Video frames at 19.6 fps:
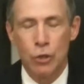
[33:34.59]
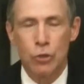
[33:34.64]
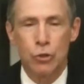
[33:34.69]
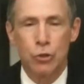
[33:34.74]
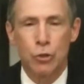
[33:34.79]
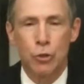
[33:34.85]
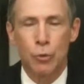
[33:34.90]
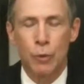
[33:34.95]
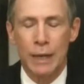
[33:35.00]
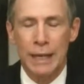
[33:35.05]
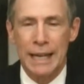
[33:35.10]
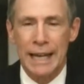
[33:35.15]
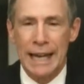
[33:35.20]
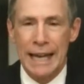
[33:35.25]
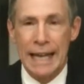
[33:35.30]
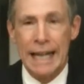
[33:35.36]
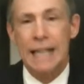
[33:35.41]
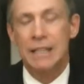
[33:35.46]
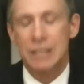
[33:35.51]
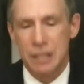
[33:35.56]
to
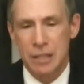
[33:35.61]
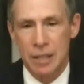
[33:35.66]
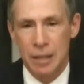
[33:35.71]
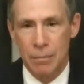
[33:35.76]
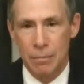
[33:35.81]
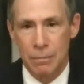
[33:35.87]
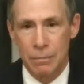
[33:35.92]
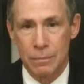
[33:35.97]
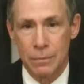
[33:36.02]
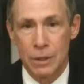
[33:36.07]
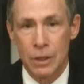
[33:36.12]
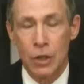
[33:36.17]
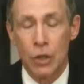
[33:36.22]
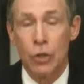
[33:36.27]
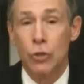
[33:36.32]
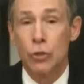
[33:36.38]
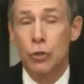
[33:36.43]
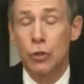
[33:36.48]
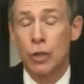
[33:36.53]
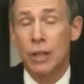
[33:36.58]
enhance them
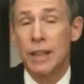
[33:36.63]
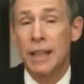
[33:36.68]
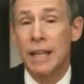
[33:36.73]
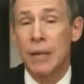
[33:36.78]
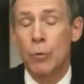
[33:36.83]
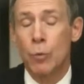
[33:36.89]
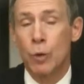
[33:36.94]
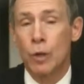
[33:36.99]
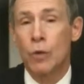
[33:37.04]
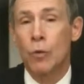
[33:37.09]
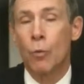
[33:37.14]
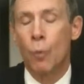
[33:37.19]
so that they work